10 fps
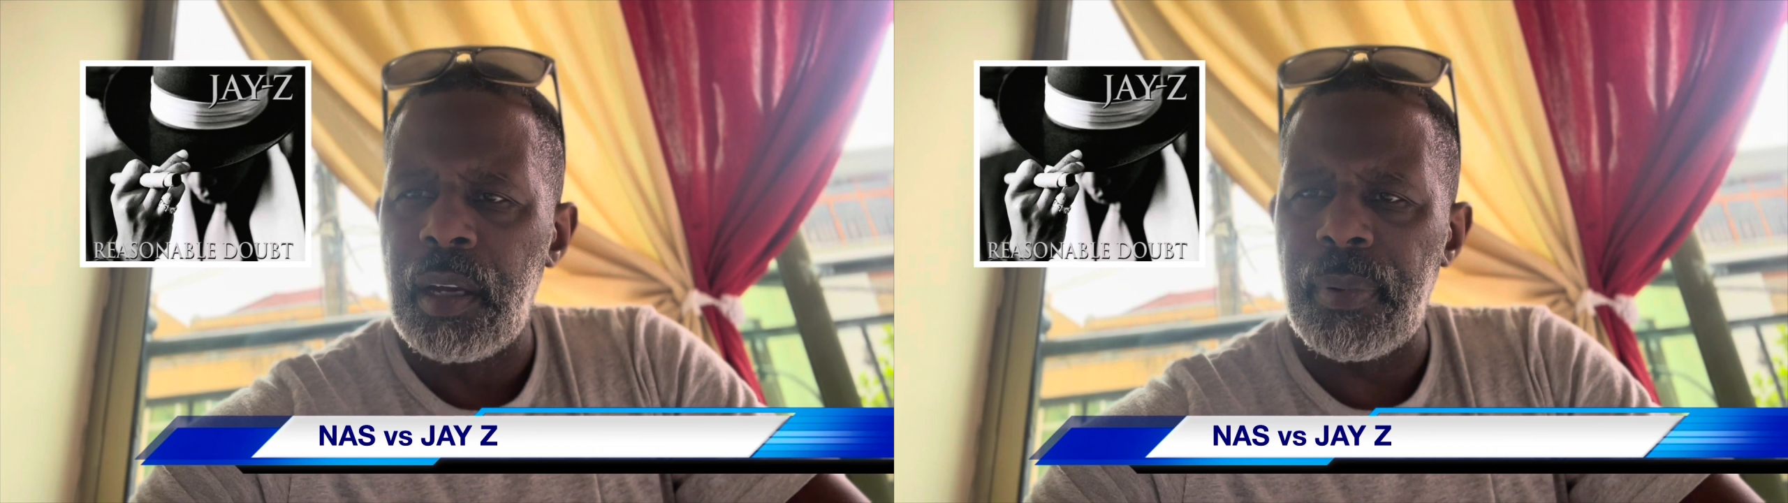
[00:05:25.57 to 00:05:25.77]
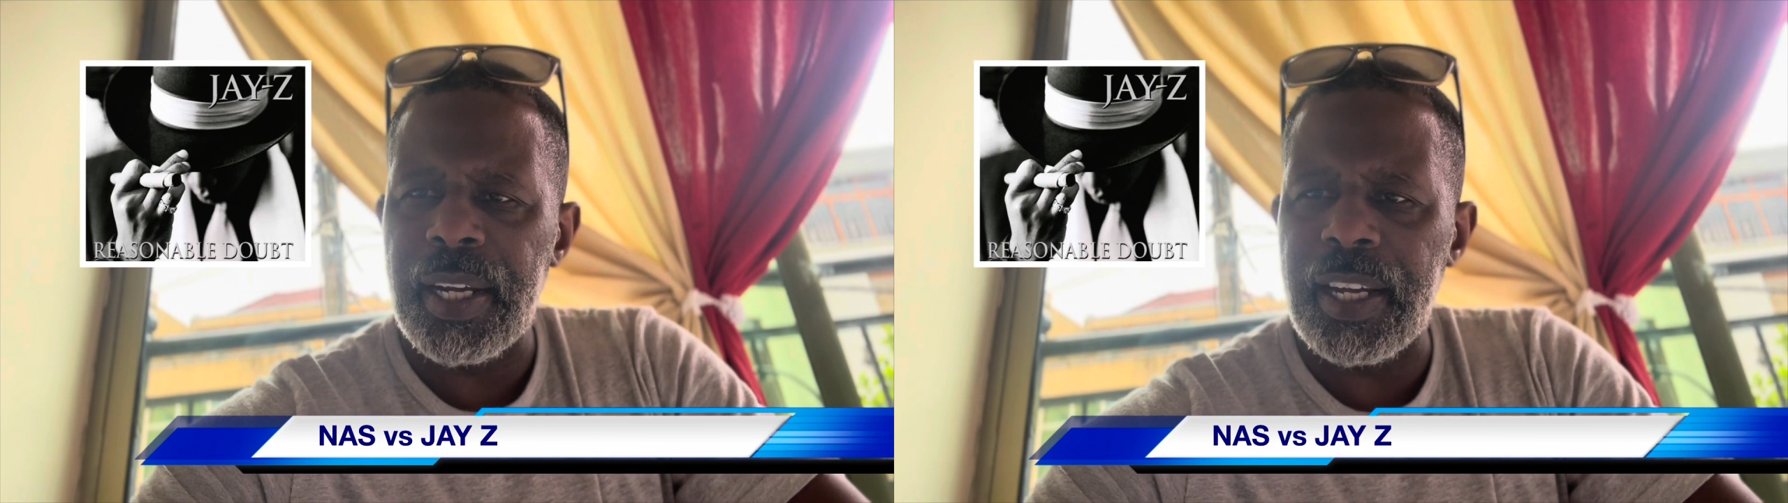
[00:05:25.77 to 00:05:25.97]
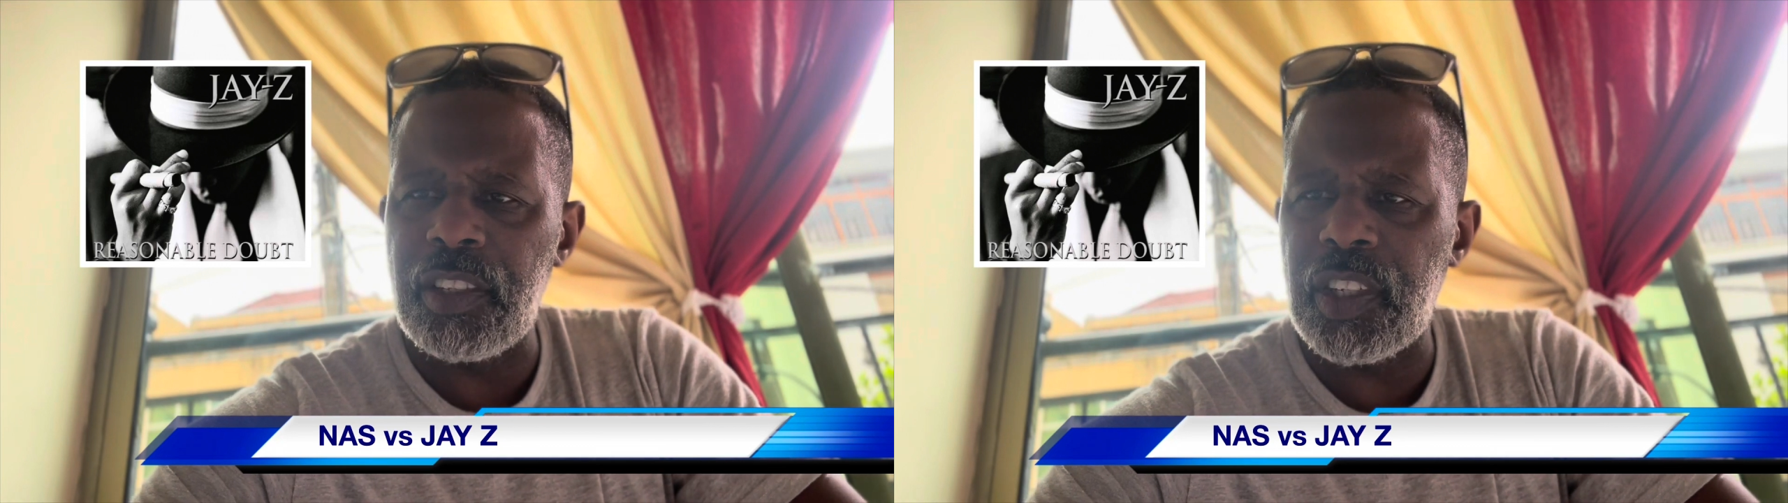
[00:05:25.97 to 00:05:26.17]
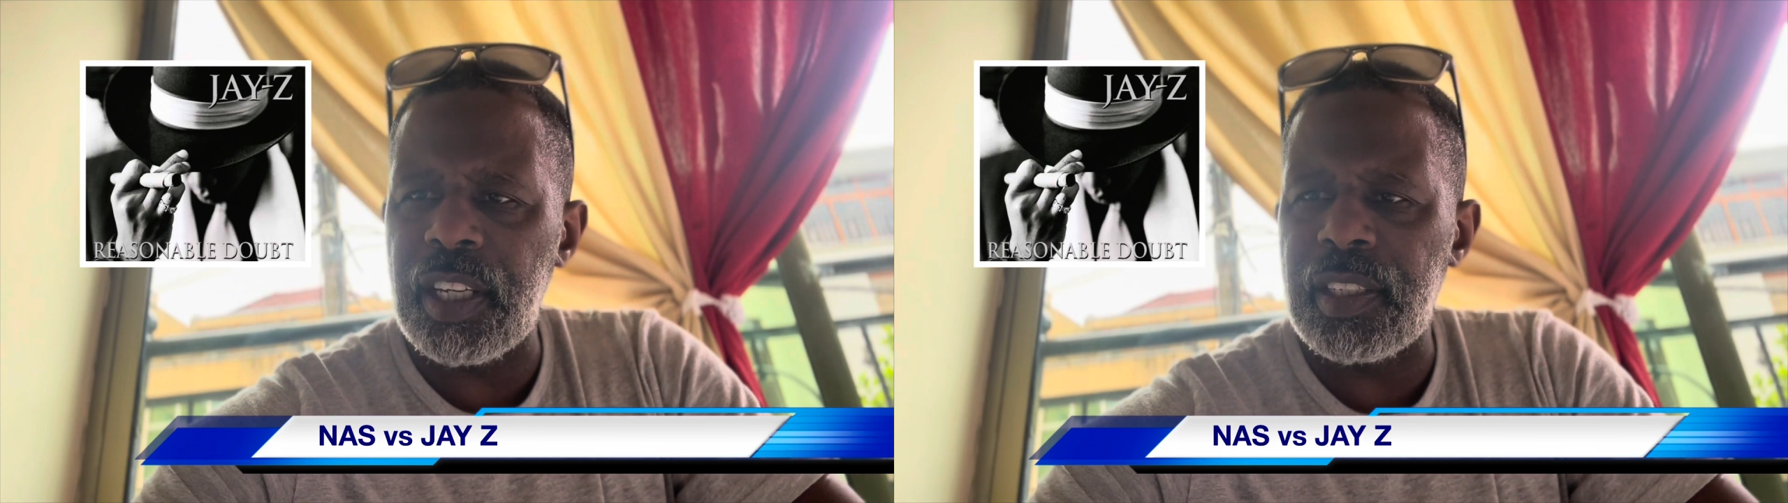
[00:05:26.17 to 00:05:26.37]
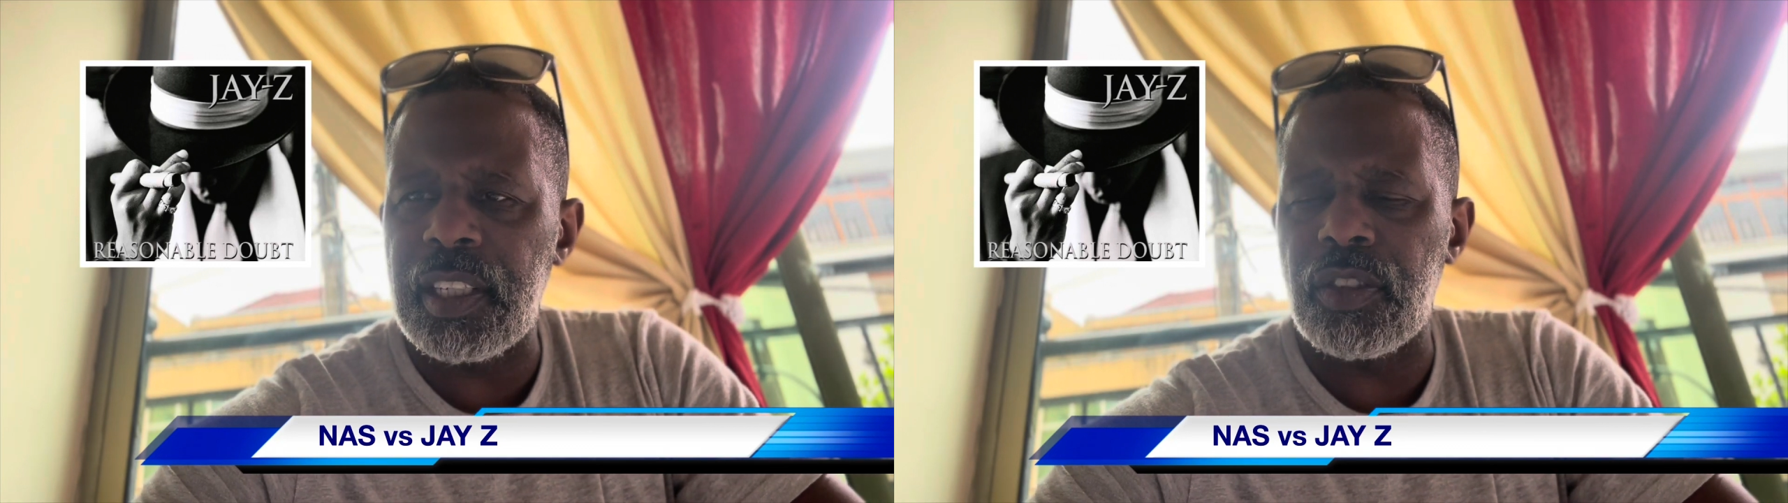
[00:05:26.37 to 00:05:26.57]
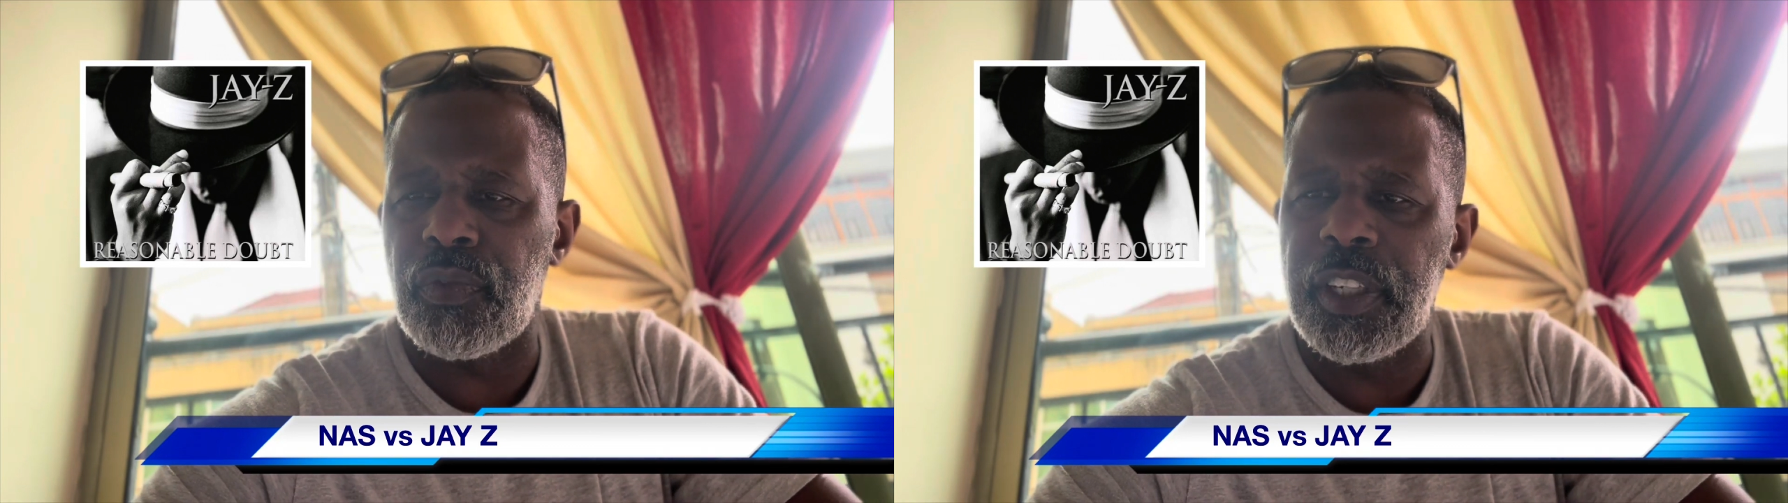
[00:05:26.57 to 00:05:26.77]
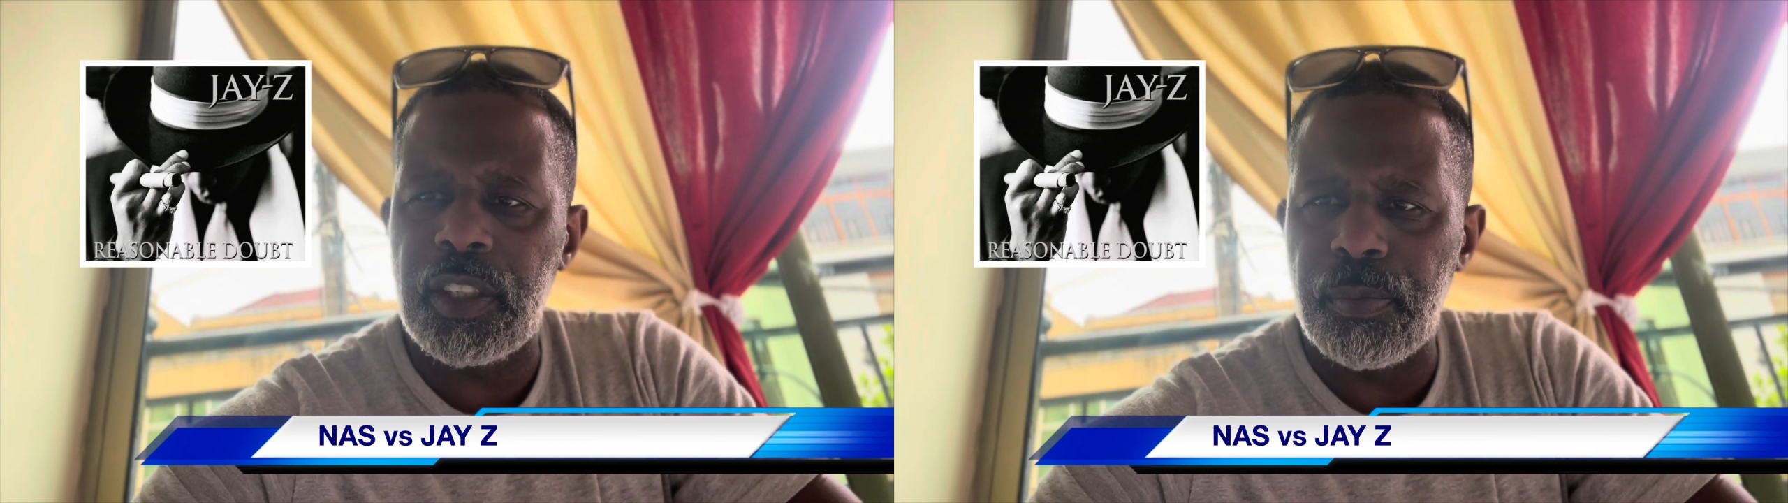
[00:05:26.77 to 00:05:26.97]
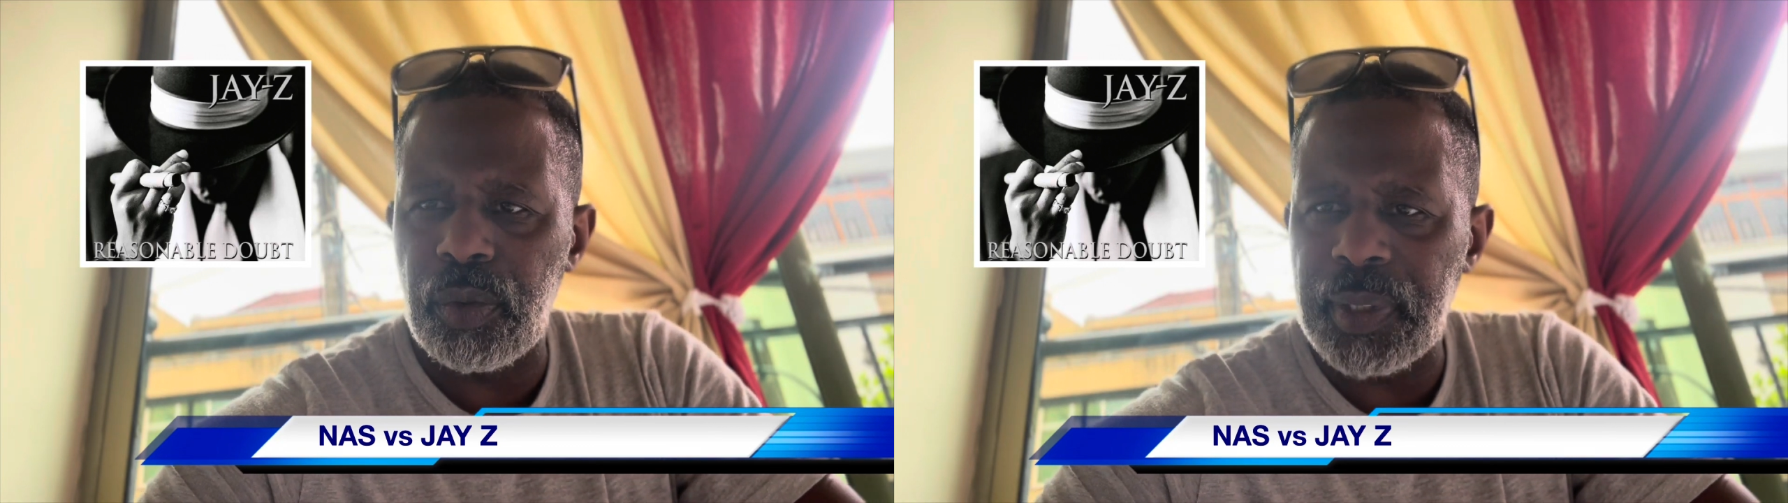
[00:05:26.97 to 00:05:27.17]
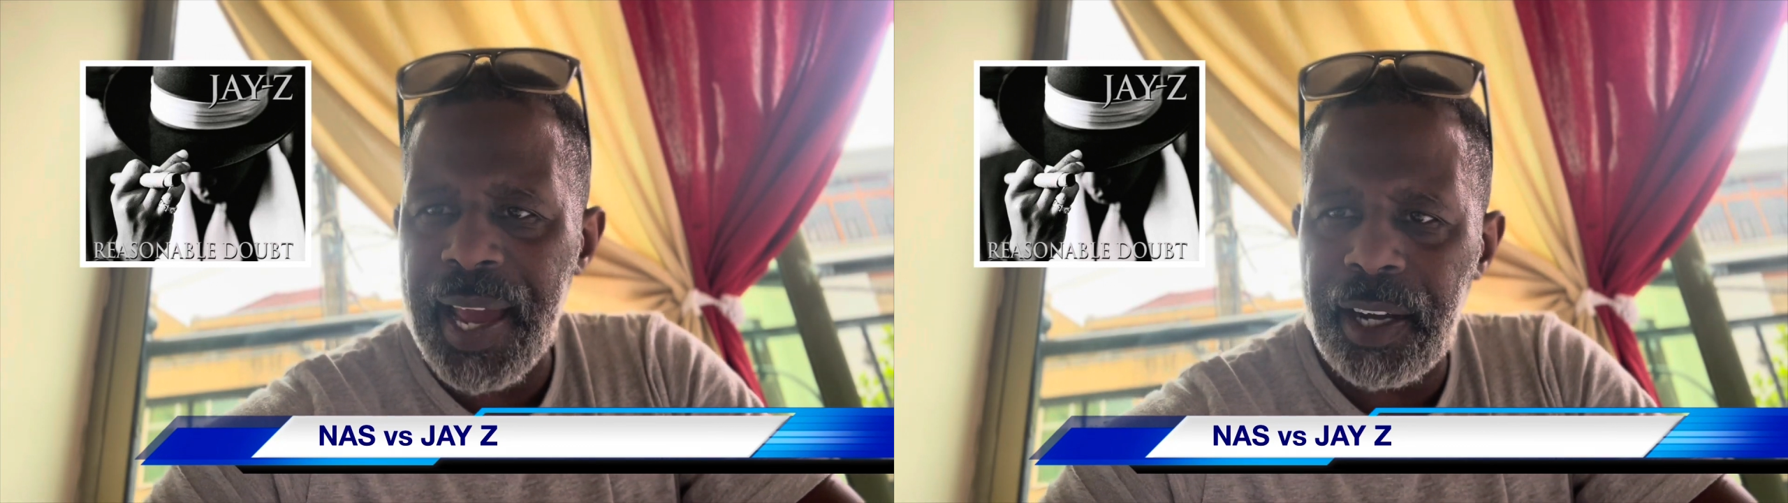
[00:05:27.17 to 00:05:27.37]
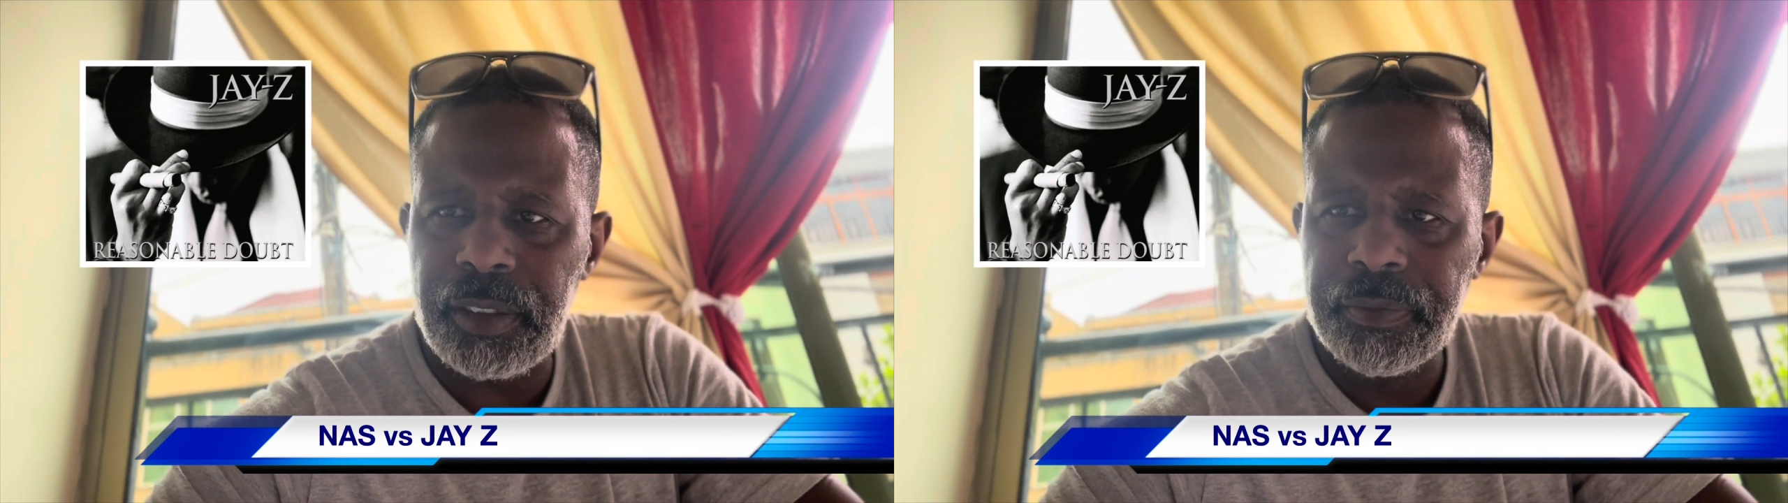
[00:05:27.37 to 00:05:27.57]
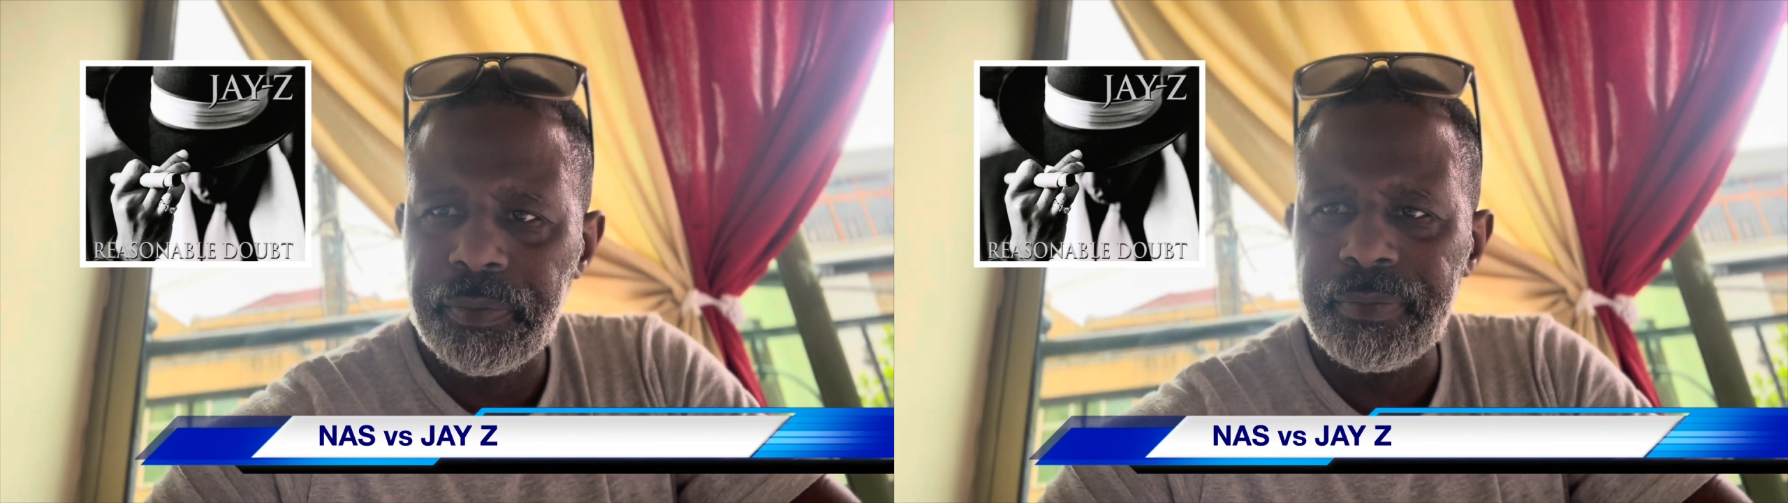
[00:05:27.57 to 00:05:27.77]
But I got Jay Z as Reasonable Doubt,